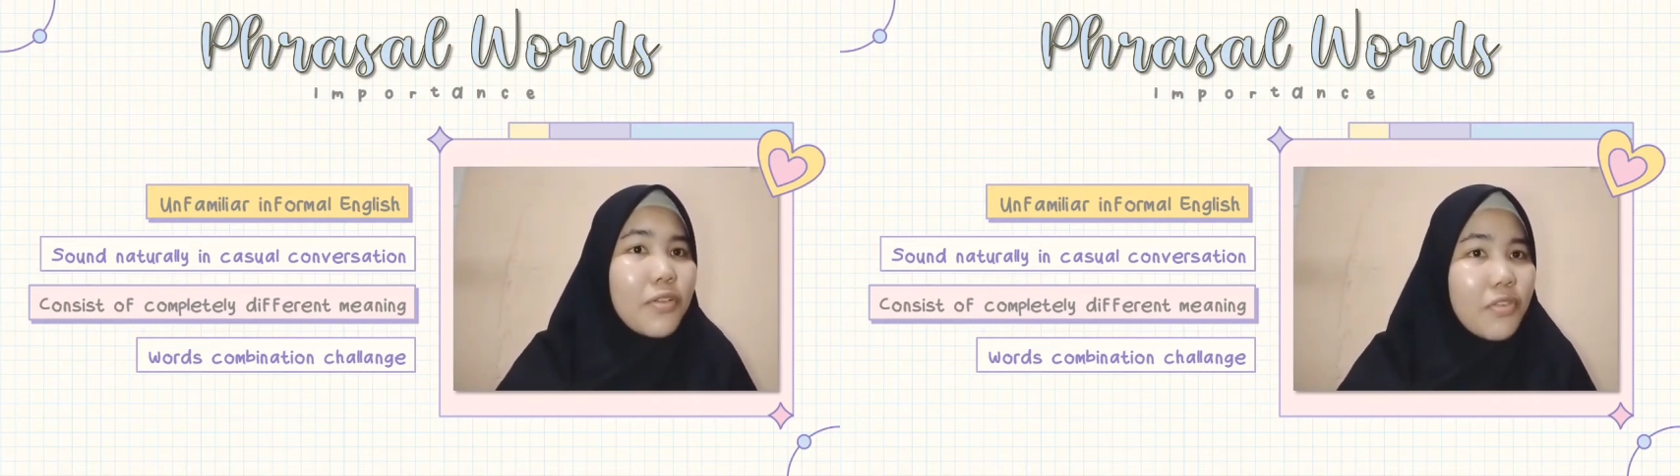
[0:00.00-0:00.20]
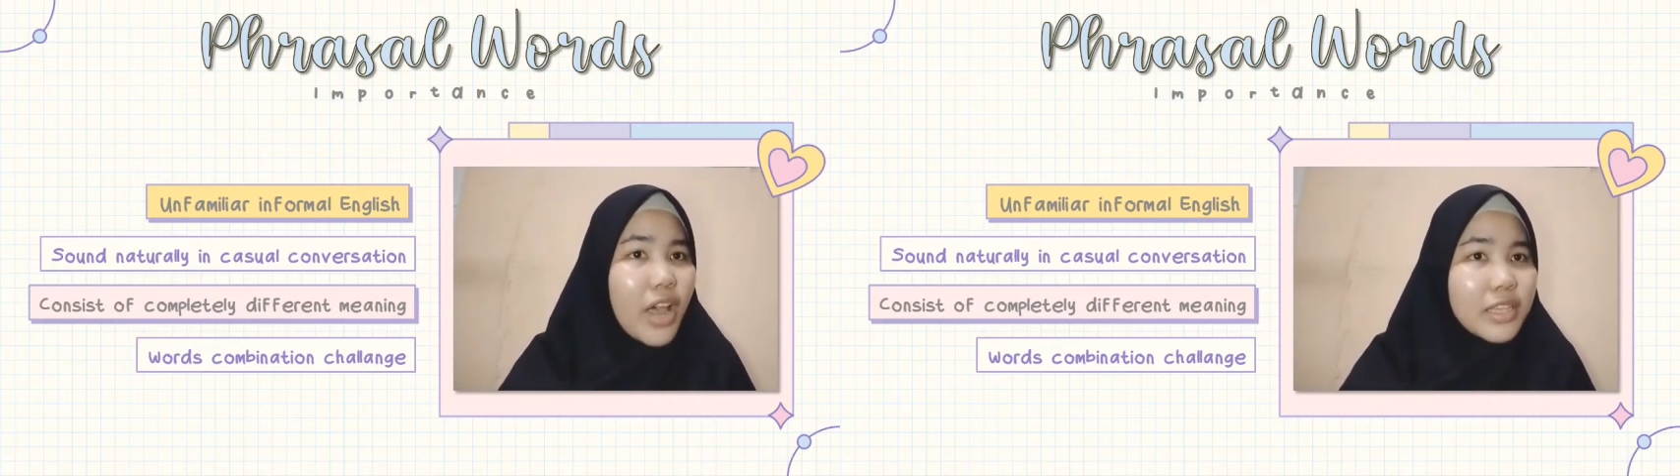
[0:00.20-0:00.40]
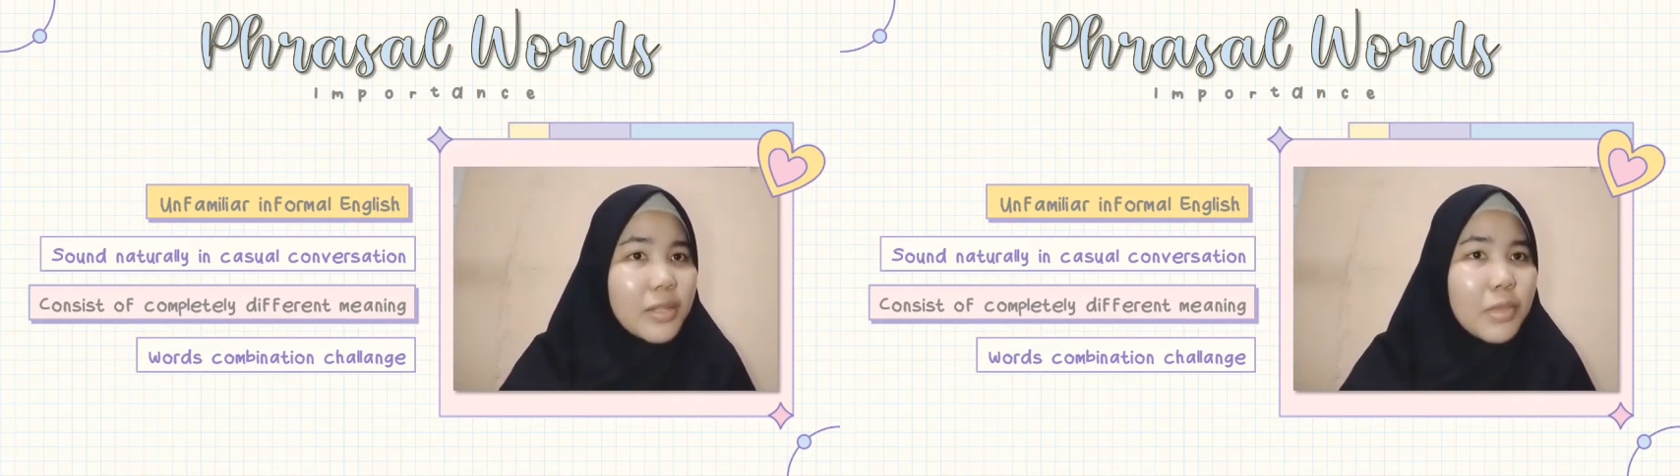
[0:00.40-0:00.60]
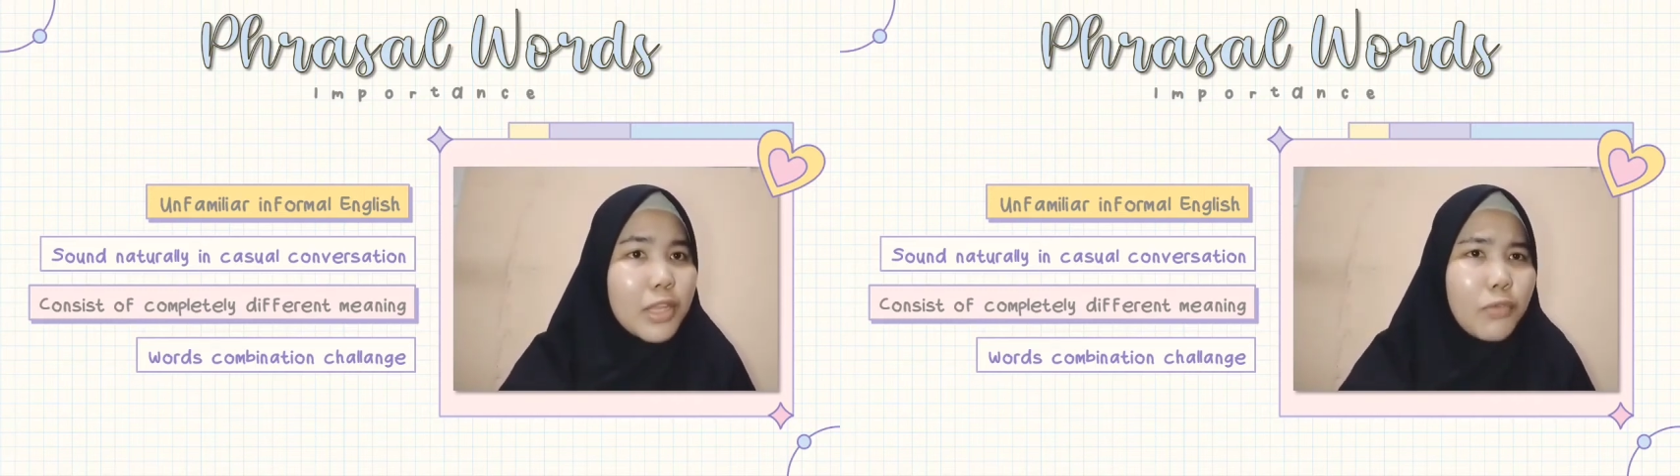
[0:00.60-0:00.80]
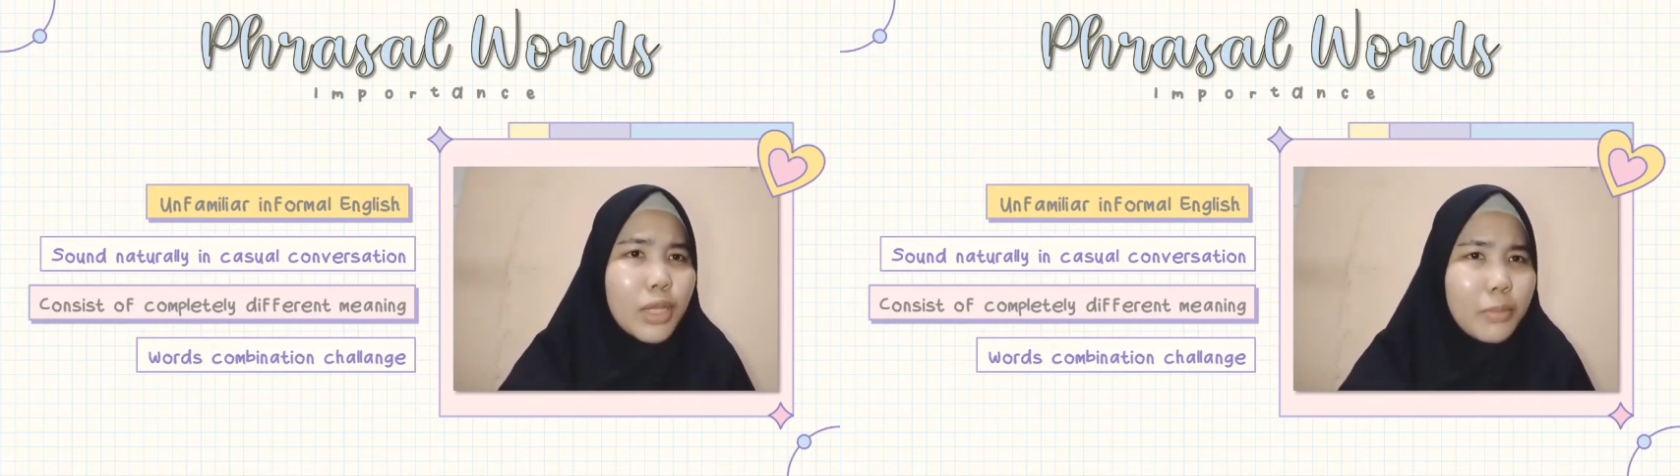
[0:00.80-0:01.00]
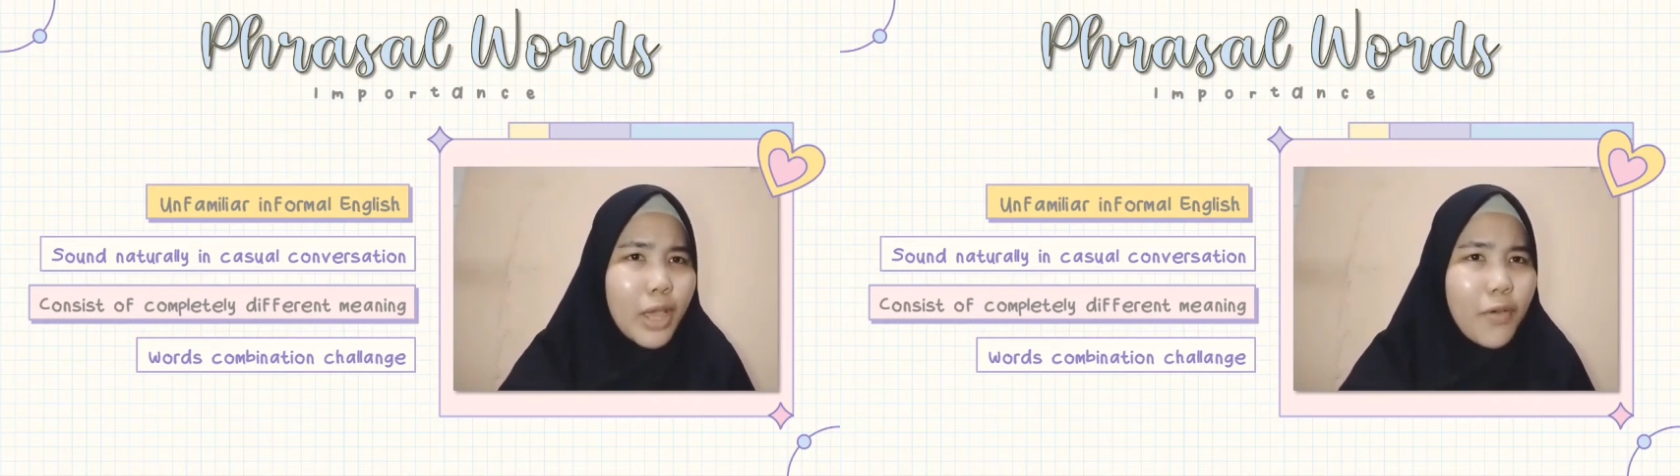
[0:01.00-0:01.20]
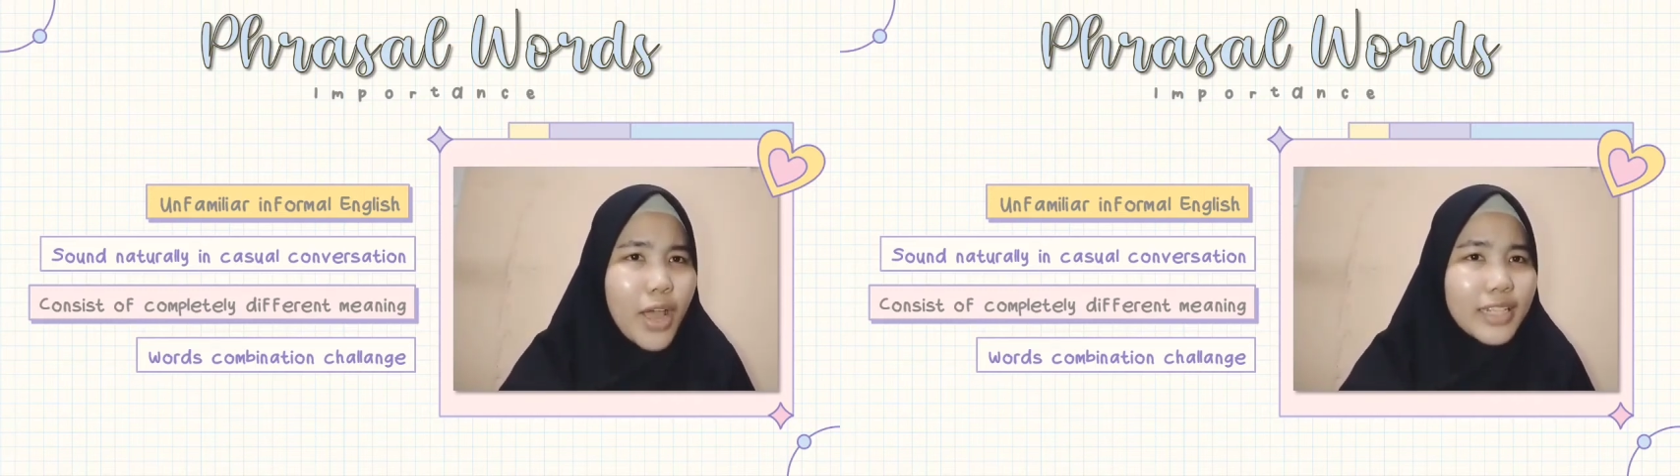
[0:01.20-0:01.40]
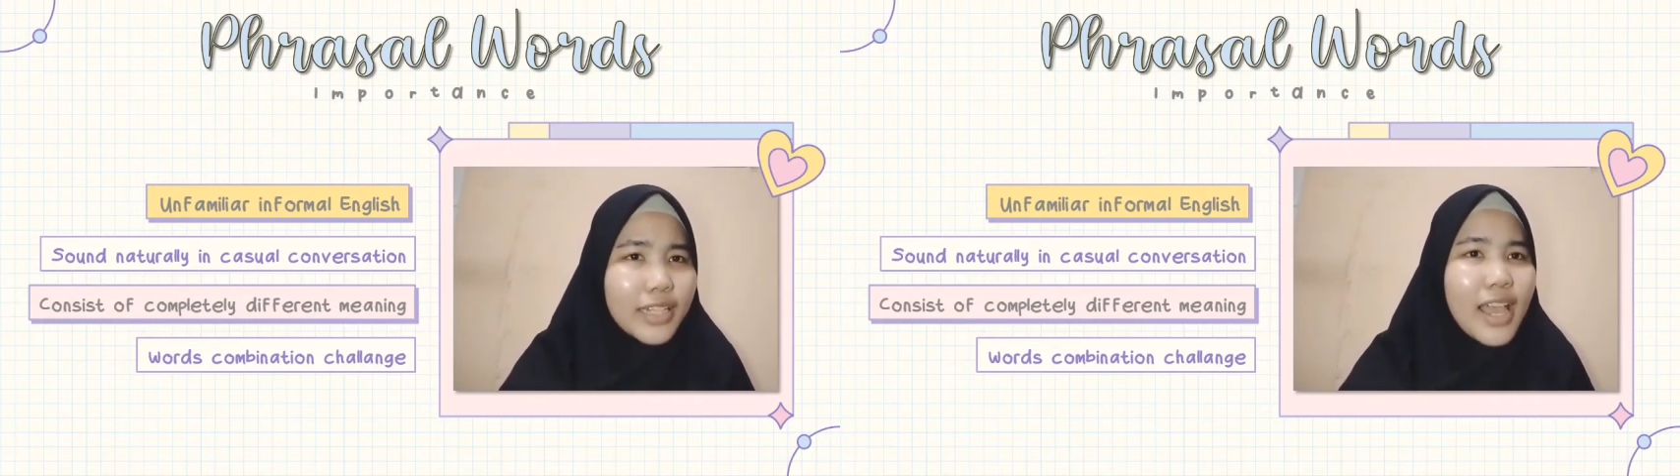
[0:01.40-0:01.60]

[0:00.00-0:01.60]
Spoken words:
finding the meaning one by one.